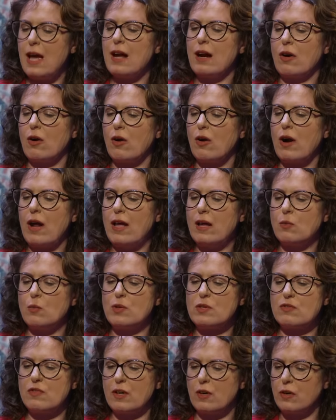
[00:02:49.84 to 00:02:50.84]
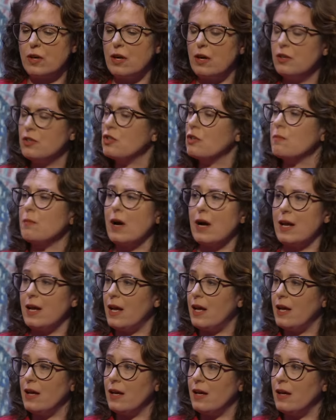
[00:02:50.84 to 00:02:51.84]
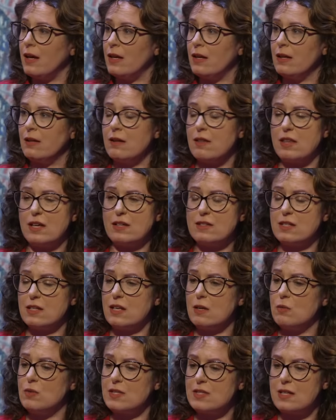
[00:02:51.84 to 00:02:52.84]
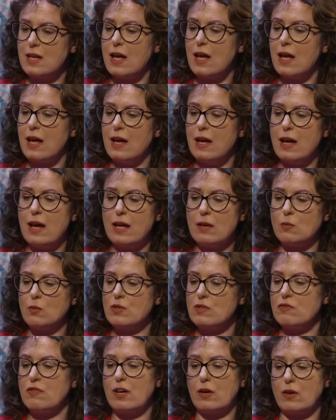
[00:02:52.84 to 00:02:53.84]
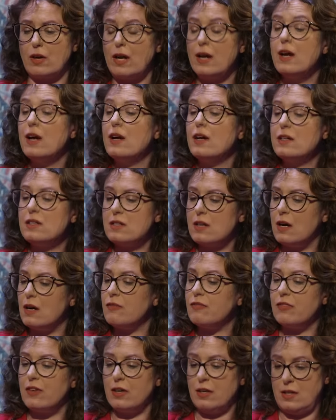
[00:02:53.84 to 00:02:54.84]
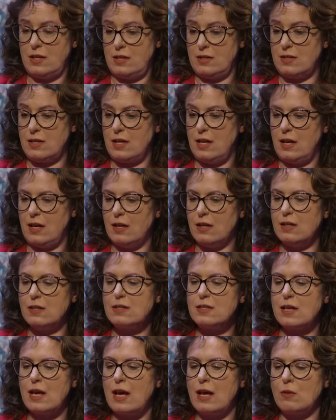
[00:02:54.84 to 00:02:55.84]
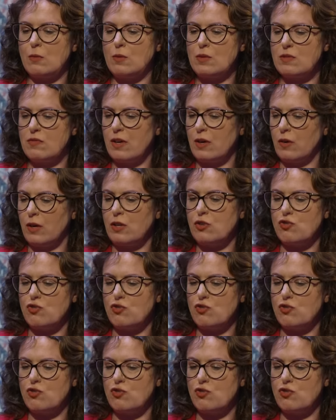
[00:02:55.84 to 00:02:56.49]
heir, and was very undermining in things that he would say, and was very tough on his kids, and was very